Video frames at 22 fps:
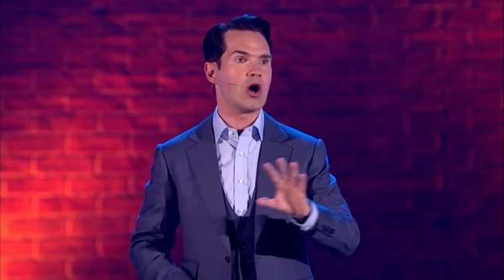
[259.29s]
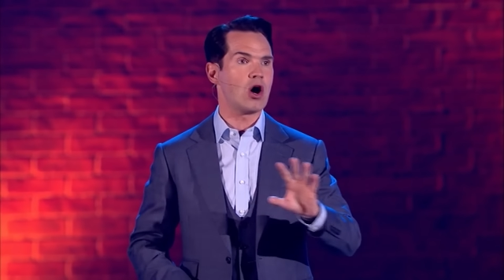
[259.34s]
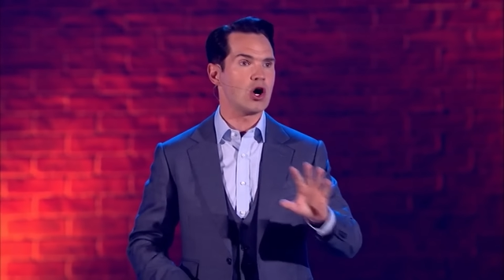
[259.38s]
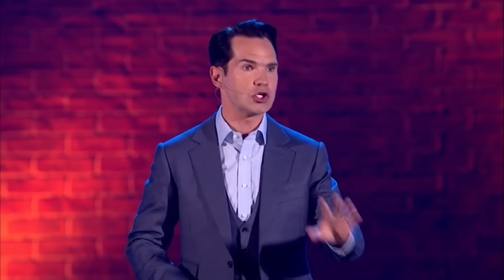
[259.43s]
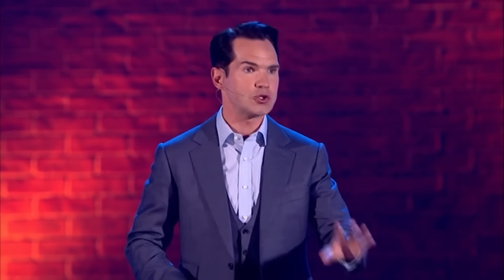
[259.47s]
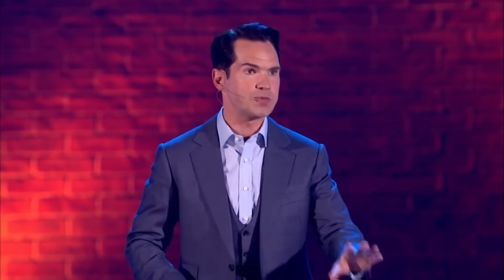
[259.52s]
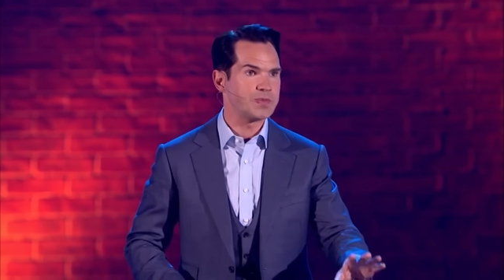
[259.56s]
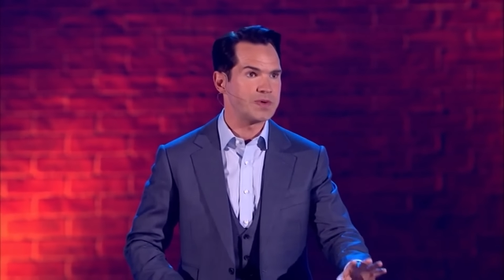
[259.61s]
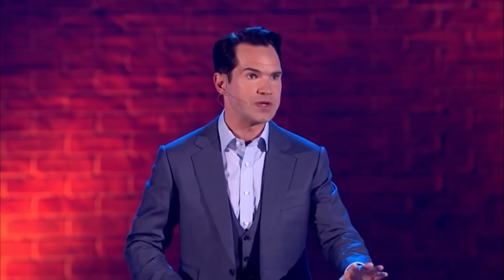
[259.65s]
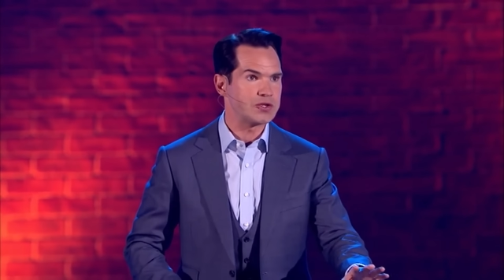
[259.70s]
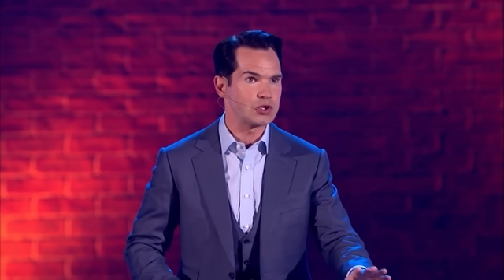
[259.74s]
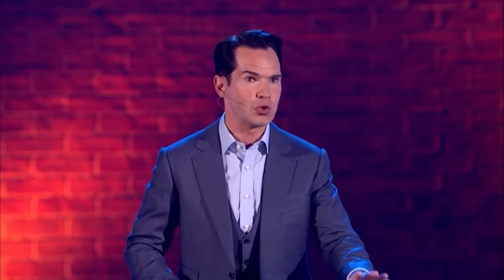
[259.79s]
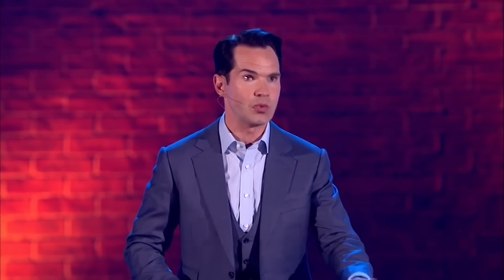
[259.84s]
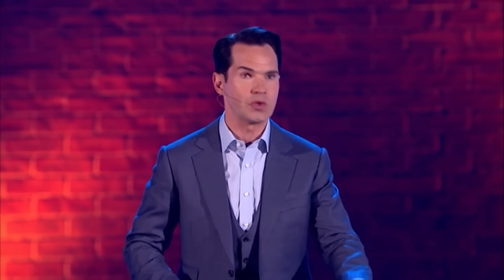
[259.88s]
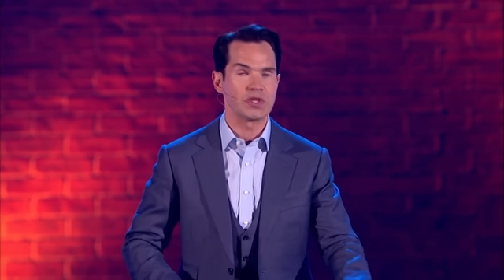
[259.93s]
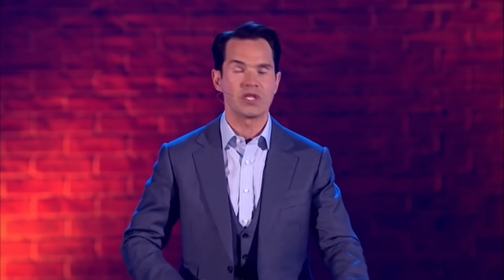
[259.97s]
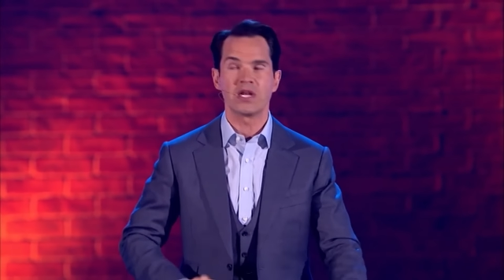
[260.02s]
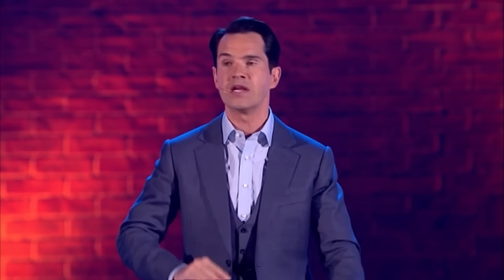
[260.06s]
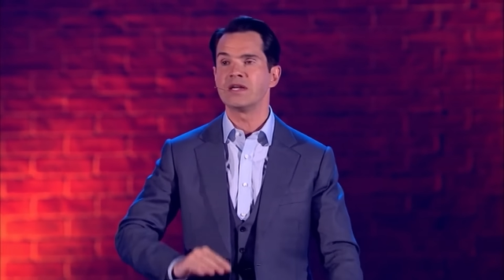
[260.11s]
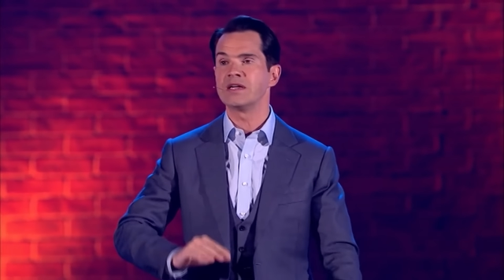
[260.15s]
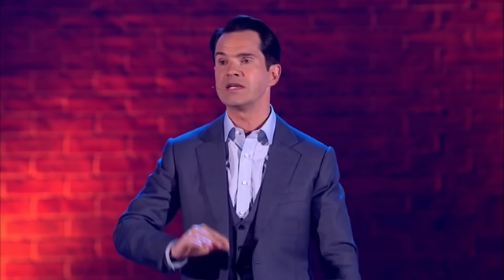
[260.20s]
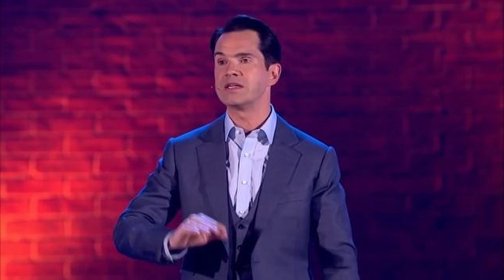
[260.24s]
hospice or
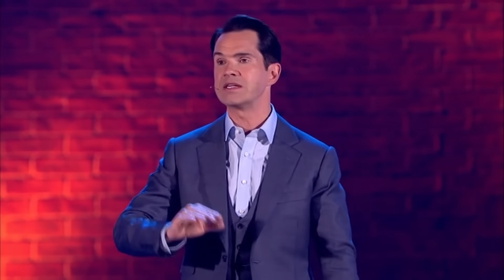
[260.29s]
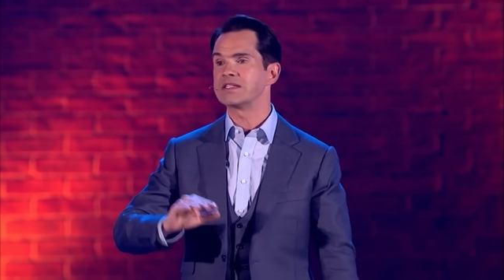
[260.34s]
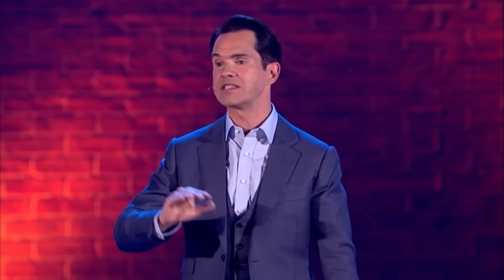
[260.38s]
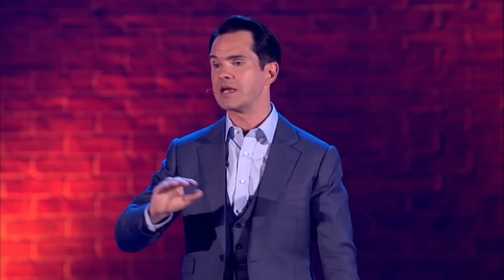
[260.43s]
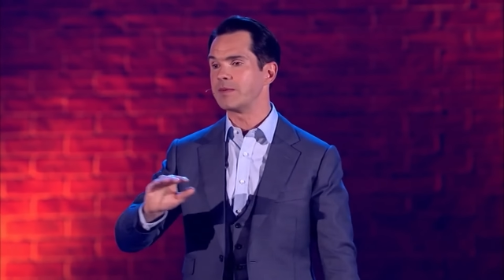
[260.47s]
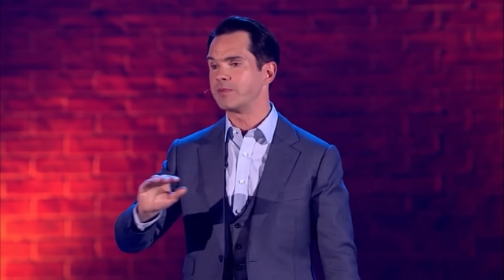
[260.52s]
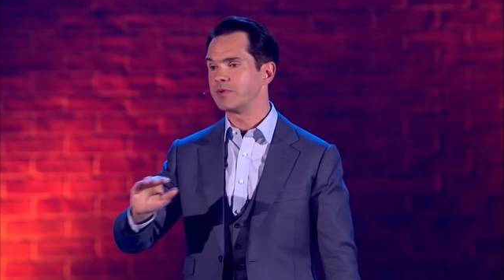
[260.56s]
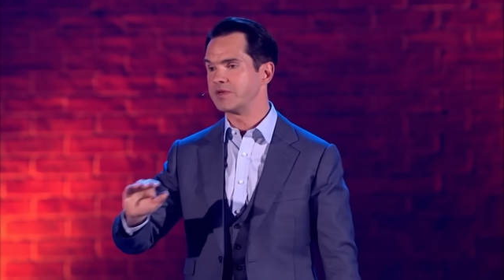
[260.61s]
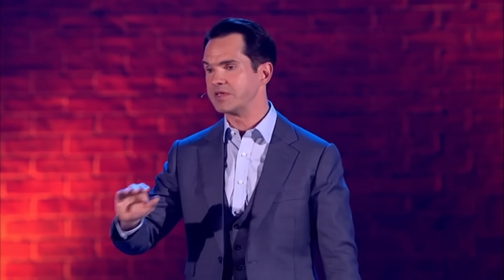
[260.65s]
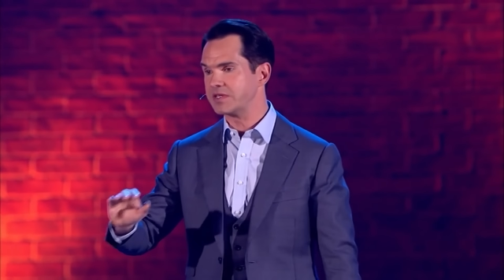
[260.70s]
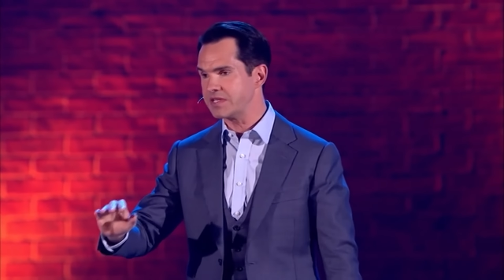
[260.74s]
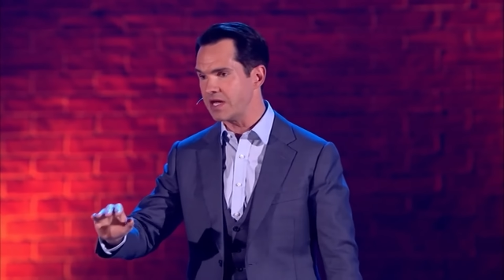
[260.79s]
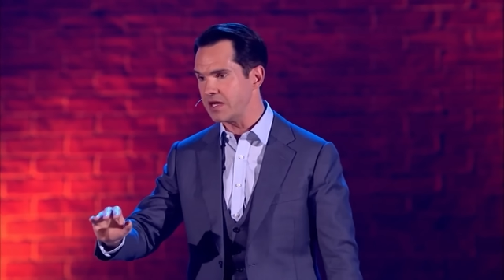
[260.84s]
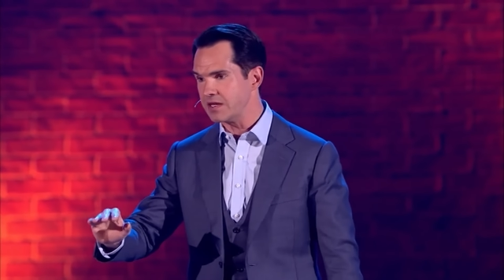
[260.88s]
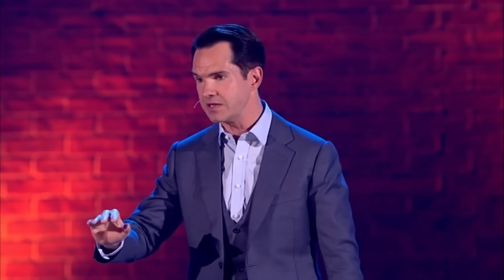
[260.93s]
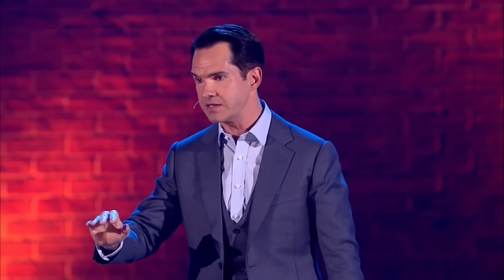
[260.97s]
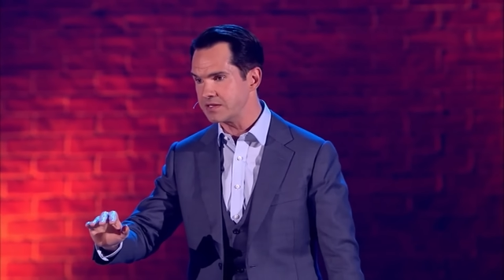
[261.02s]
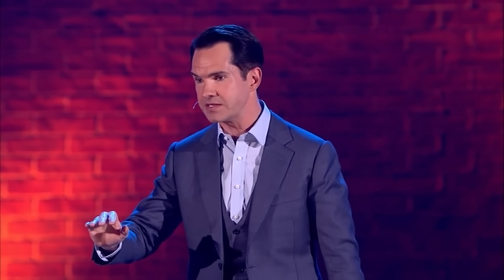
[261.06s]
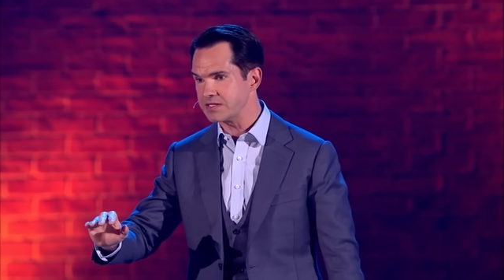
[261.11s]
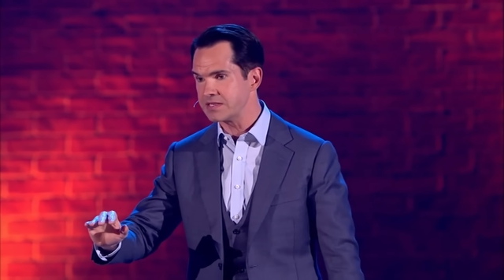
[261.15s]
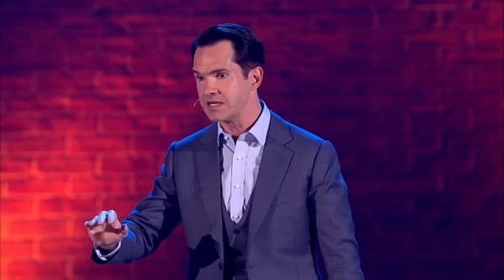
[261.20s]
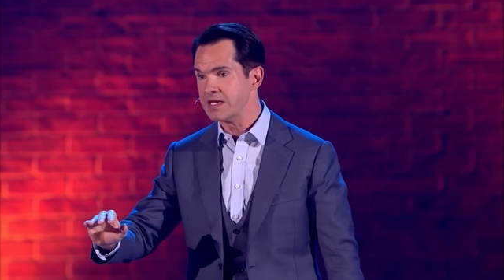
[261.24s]
with learning disabled
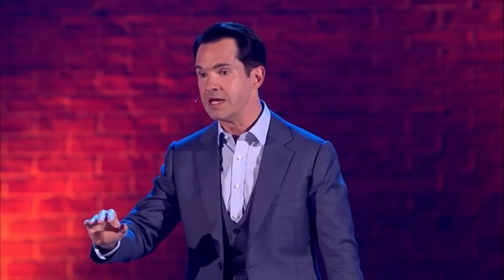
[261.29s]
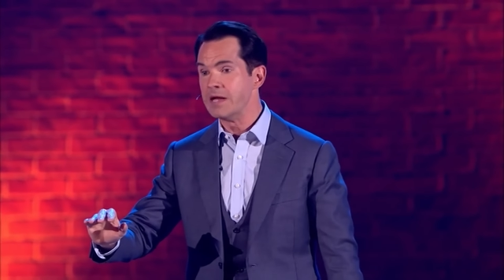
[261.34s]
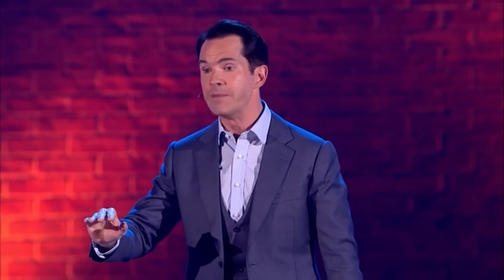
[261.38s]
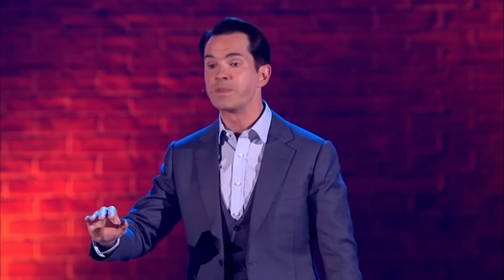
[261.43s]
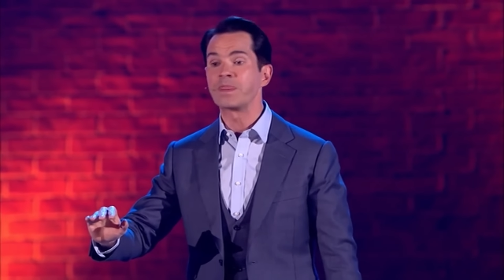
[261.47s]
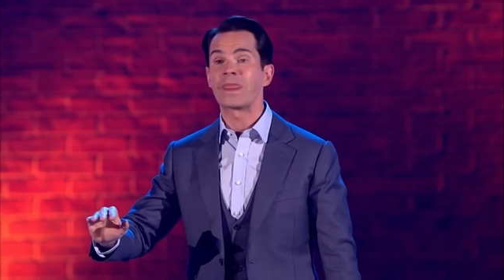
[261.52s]
adults,